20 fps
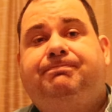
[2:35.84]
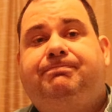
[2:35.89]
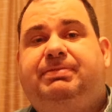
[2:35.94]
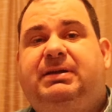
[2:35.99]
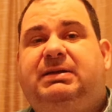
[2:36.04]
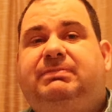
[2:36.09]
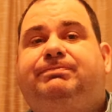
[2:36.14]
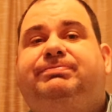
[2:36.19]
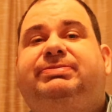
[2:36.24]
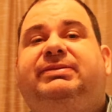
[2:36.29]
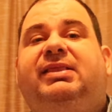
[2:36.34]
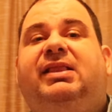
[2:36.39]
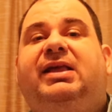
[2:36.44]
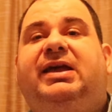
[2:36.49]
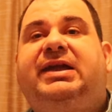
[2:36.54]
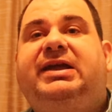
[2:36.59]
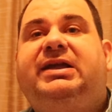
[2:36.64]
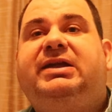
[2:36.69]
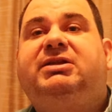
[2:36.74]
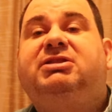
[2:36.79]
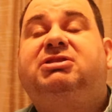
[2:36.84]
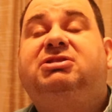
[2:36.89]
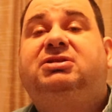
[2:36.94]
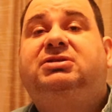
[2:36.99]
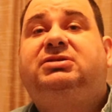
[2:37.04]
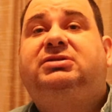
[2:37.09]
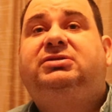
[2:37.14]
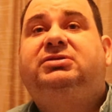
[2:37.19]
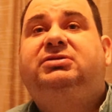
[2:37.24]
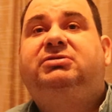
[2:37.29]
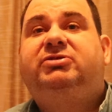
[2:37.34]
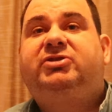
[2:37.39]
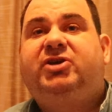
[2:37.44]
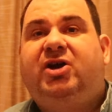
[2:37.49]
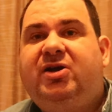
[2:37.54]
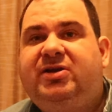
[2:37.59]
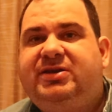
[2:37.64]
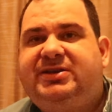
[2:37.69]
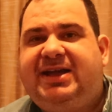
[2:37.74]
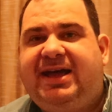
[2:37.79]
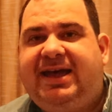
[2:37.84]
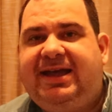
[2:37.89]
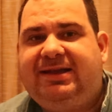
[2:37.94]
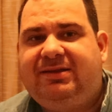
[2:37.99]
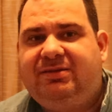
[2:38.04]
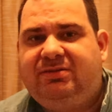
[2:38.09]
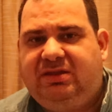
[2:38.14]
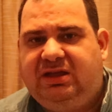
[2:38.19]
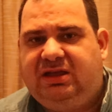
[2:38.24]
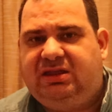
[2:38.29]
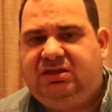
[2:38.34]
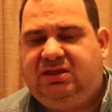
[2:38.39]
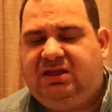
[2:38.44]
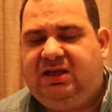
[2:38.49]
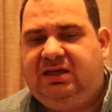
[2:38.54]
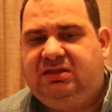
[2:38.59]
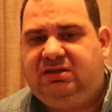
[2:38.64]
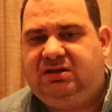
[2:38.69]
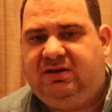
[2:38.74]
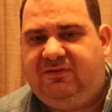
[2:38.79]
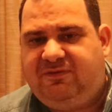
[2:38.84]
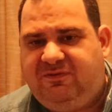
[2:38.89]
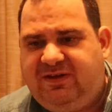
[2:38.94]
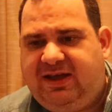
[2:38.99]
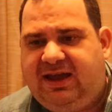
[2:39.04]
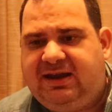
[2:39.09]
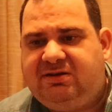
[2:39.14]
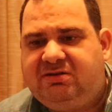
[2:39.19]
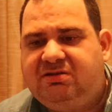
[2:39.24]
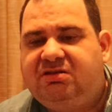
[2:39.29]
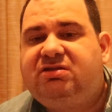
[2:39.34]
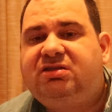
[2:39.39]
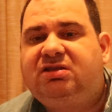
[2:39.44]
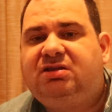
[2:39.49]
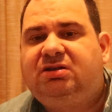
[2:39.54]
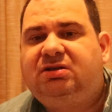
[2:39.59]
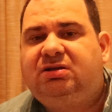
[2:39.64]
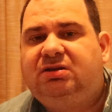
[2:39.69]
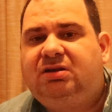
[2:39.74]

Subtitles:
But please, don't take this as an offense.